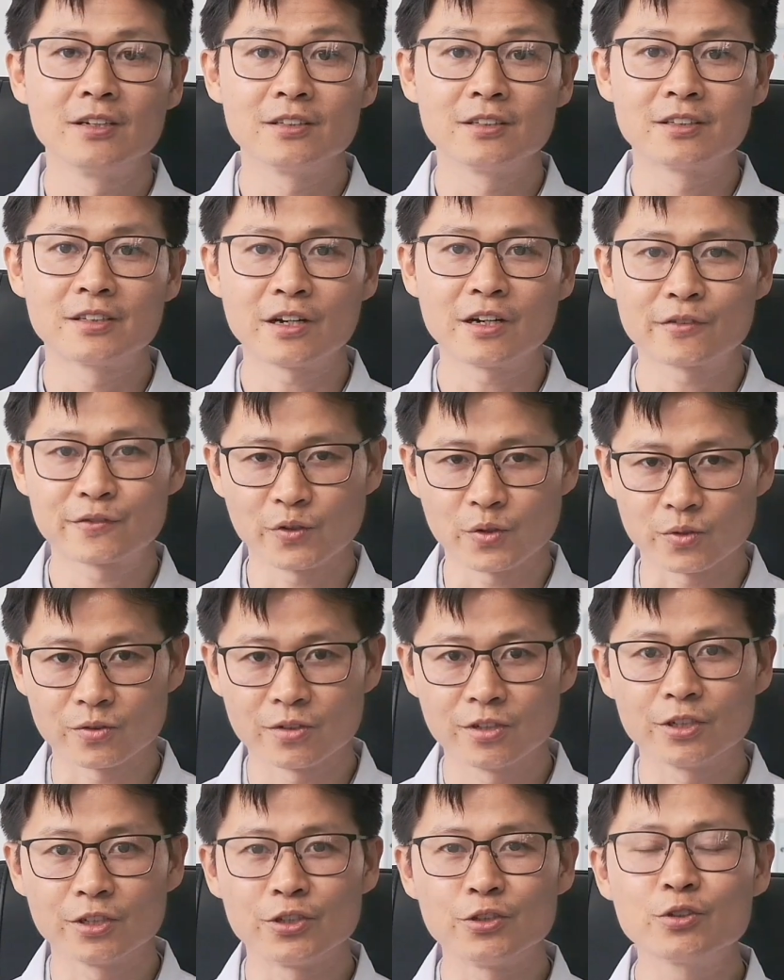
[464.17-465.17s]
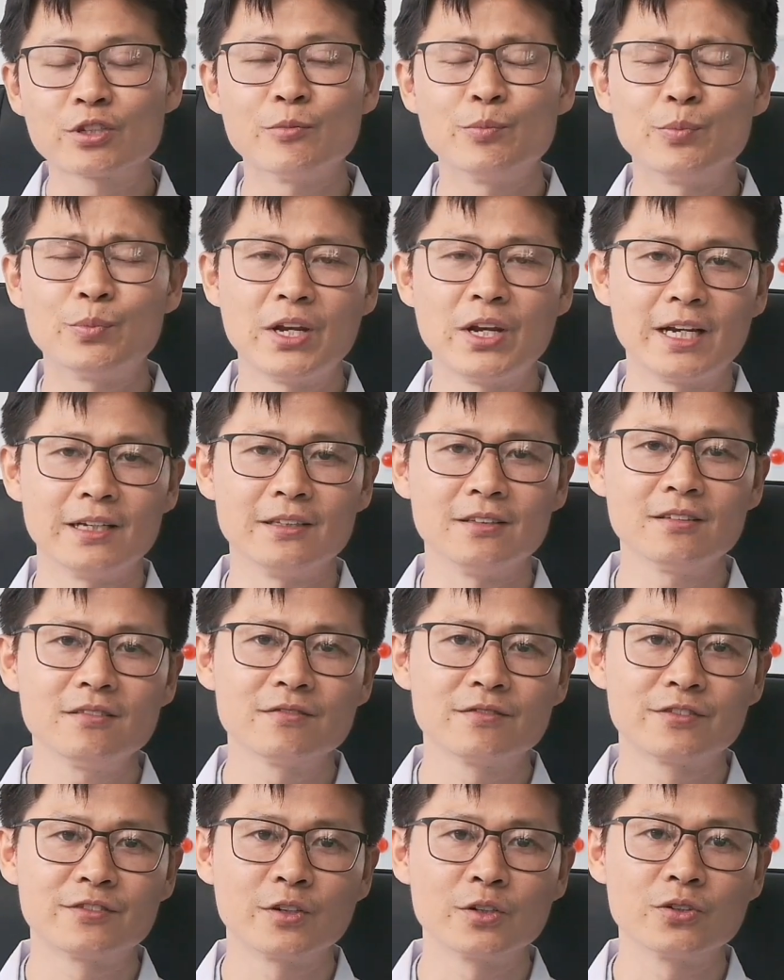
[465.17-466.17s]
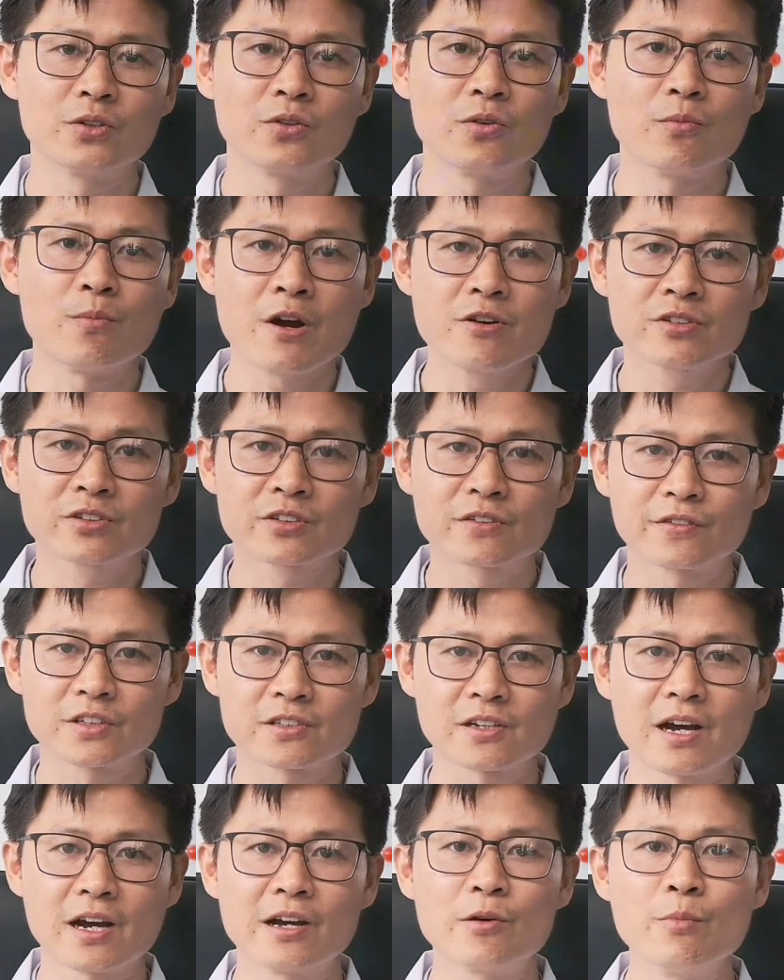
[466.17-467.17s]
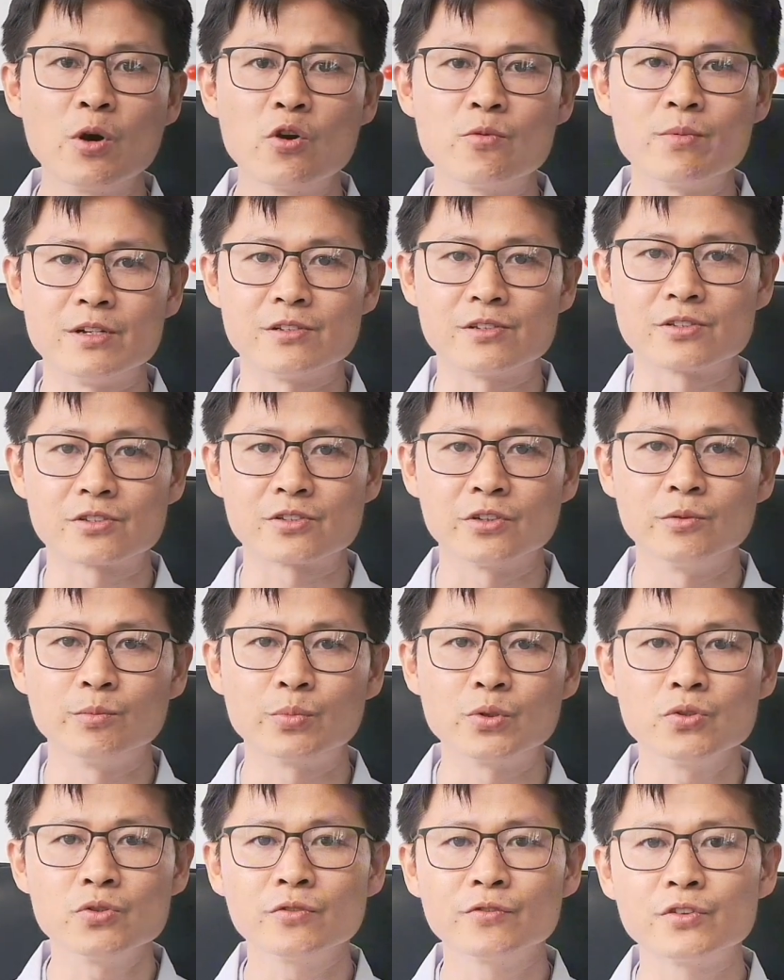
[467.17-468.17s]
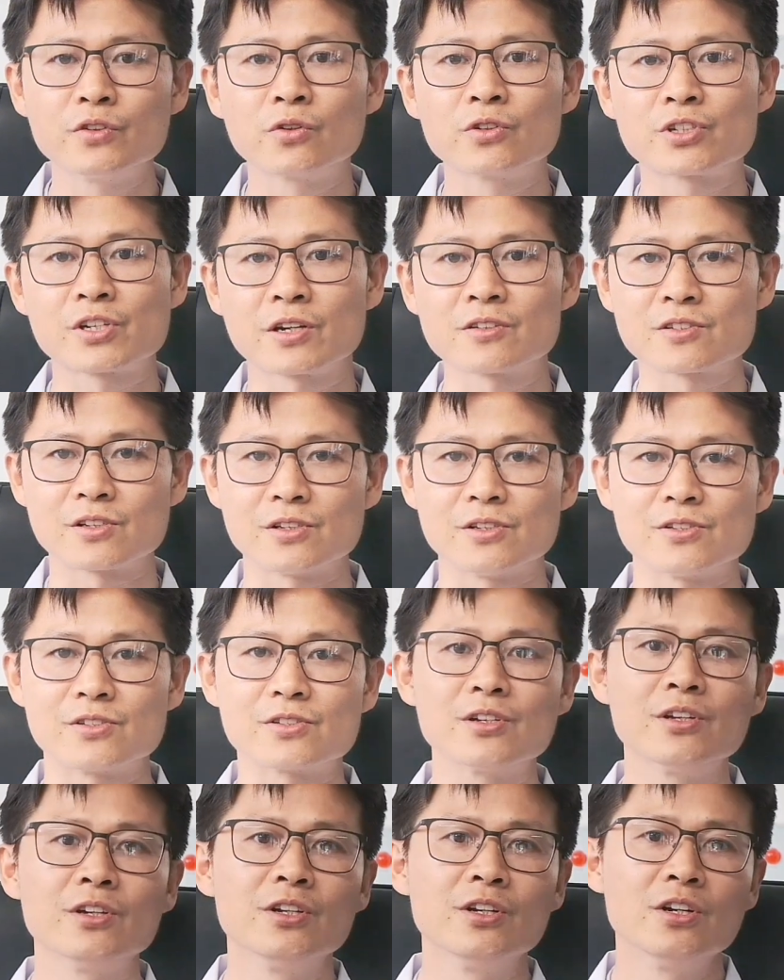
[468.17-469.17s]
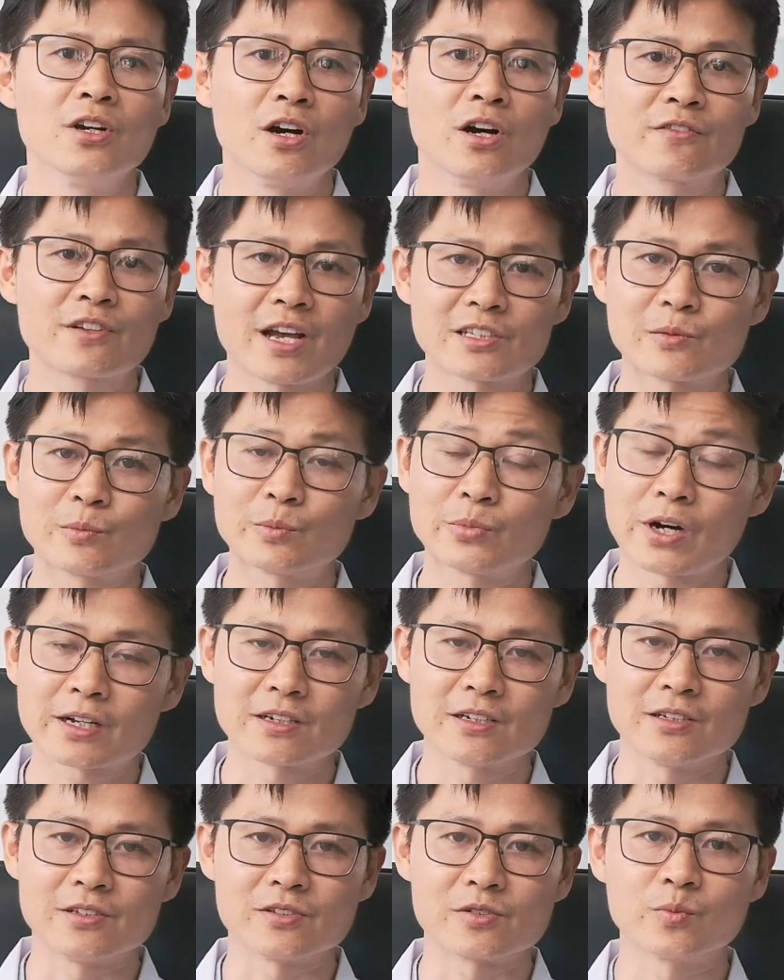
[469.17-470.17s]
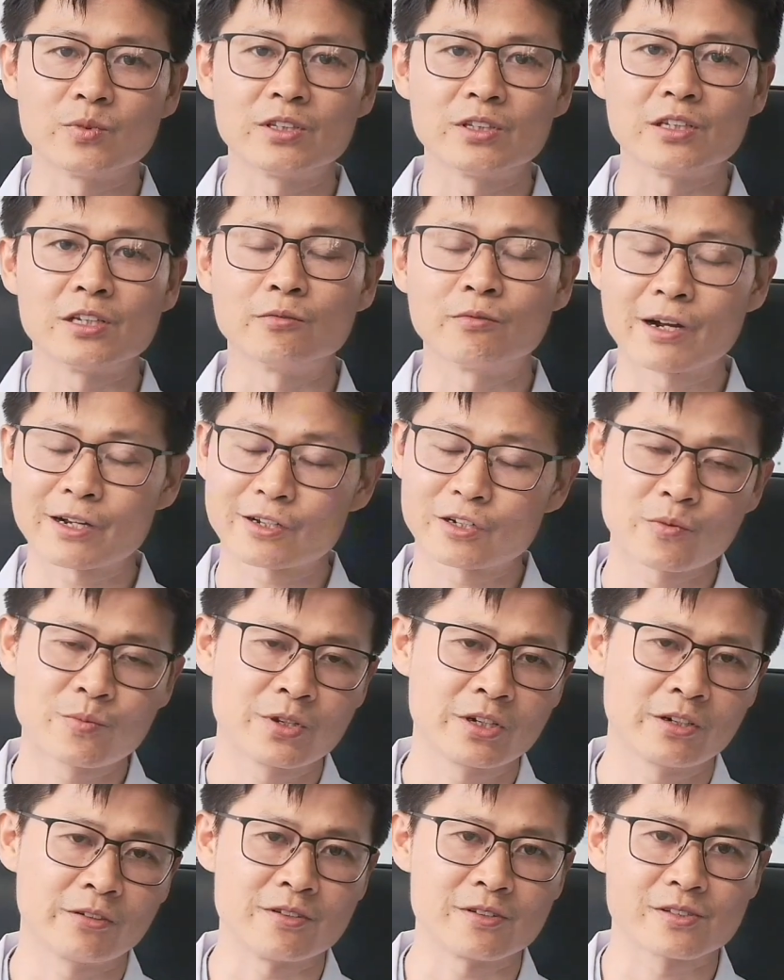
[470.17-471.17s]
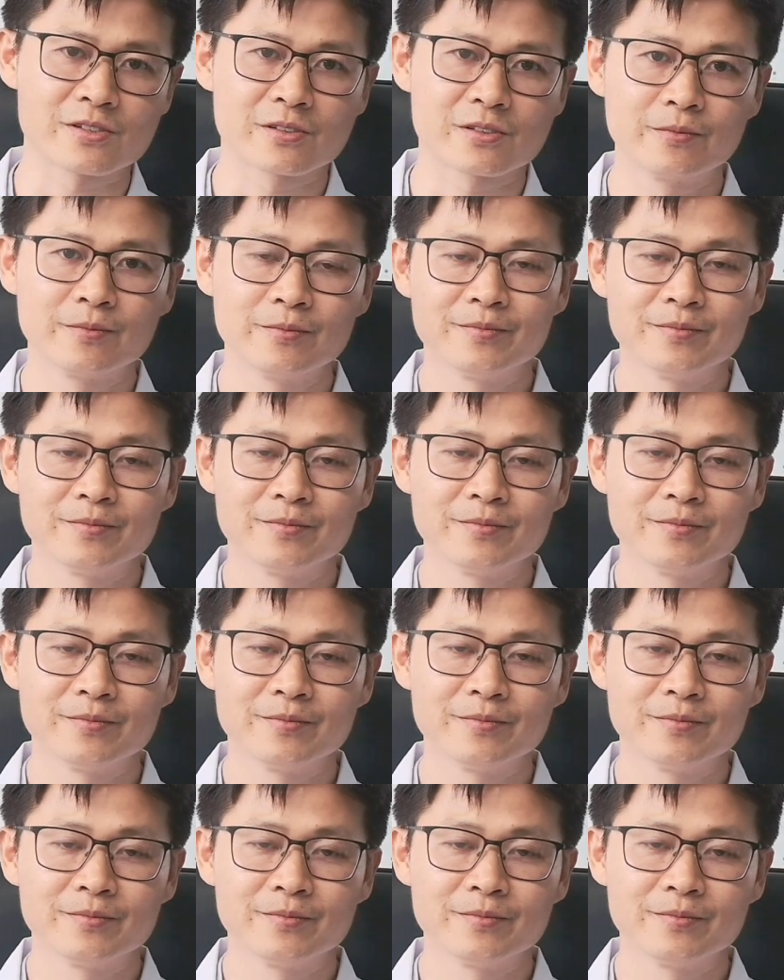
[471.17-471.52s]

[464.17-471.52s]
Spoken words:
Therefore, you can plan for your most fertile moments to improve your chances of getting pregnant with irregular periods.